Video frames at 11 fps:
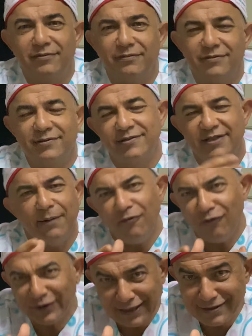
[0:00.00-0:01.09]
some of
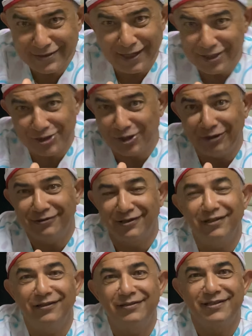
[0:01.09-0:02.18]
what I say is not
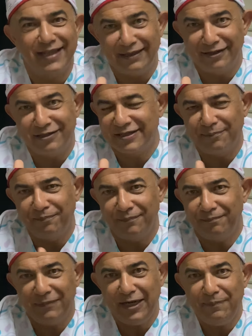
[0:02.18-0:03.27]
standard.
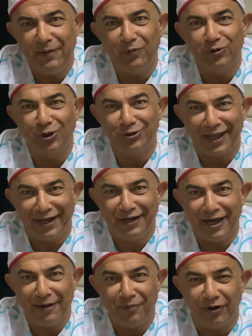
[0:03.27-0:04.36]
Many people do not agree
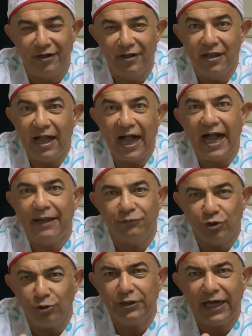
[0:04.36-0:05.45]
upon. I am
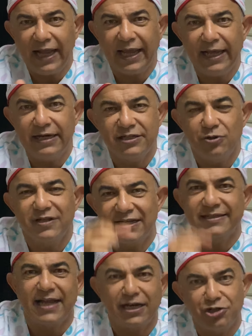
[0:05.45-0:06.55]
totally against using
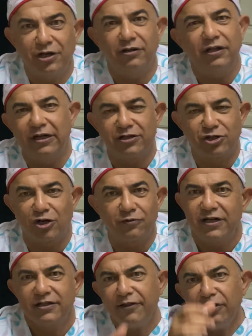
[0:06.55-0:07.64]
suction in hysteroscopy.
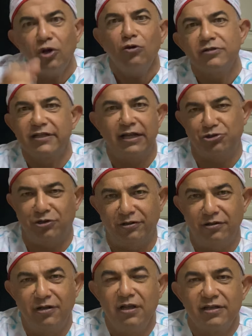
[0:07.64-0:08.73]
There's nothing called suction.
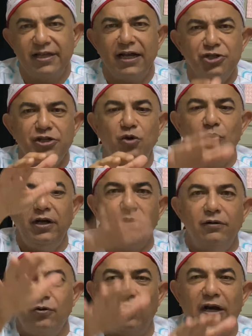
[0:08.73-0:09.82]
Suction will
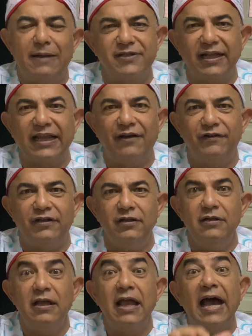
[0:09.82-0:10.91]
collapse the cavity
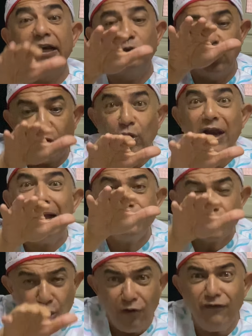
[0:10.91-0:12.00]
and it will collapse
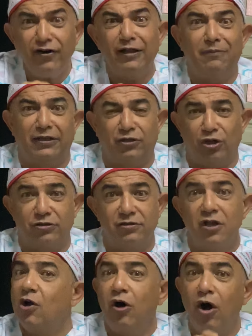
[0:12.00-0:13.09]
over the blood clots.
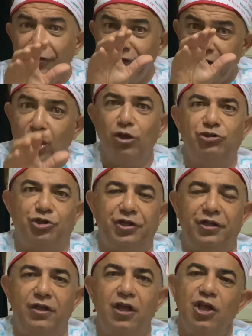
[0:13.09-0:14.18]
On the contrary,
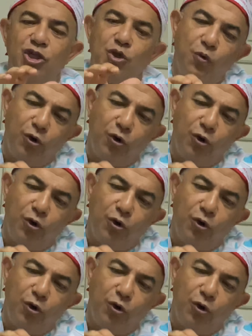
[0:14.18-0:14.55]
you